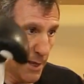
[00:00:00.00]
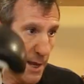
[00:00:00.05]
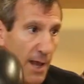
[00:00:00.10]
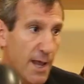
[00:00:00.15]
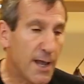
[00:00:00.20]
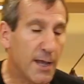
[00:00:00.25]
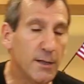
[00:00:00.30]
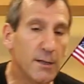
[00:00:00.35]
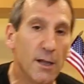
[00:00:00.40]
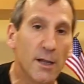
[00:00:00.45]

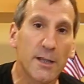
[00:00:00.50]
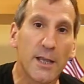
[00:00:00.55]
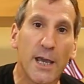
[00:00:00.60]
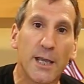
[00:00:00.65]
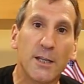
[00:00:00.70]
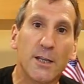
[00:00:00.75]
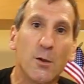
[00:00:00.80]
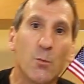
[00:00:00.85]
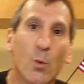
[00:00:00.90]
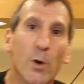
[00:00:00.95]
And
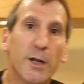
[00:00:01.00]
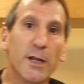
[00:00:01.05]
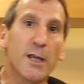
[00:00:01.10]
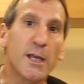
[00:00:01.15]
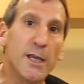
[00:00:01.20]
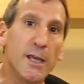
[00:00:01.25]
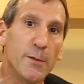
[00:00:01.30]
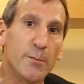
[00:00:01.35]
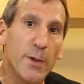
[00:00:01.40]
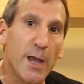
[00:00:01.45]
again, you want to
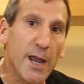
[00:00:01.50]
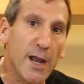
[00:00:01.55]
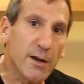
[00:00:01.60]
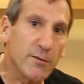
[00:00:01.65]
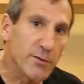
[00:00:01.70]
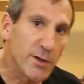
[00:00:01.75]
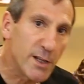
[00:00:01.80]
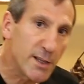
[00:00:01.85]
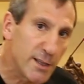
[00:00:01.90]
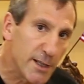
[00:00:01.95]
keep
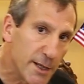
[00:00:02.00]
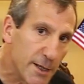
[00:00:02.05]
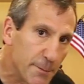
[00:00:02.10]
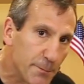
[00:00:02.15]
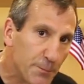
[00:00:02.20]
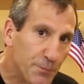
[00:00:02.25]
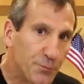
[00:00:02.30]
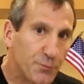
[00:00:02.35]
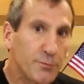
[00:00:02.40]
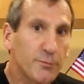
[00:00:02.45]

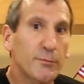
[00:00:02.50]
everything